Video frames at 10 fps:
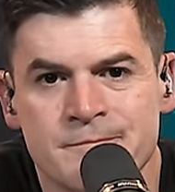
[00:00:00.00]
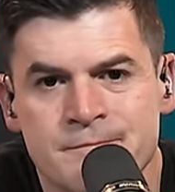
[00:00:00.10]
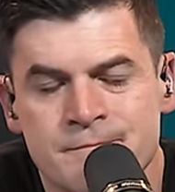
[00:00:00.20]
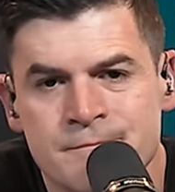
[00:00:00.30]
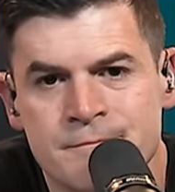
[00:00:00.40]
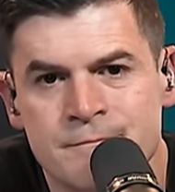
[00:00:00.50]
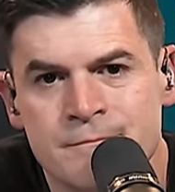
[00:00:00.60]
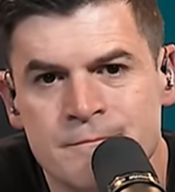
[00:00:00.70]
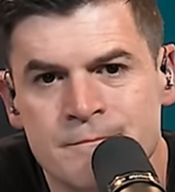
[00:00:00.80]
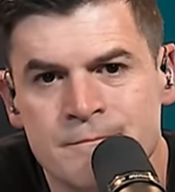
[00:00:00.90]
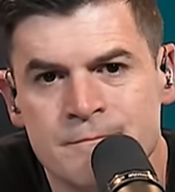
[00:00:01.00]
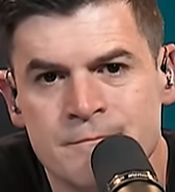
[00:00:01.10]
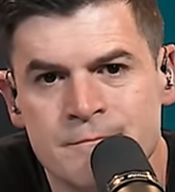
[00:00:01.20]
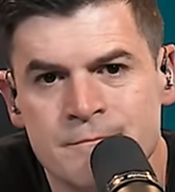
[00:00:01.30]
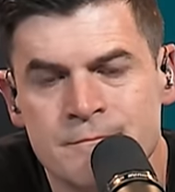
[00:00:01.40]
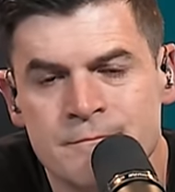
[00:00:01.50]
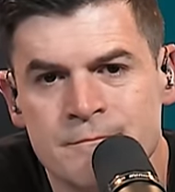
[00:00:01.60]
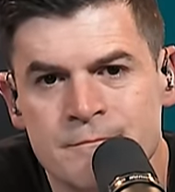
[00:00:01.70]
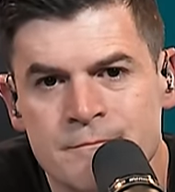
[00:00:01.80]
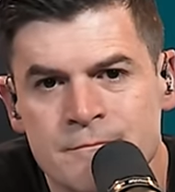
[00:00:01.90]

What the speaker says: Nobody speaks.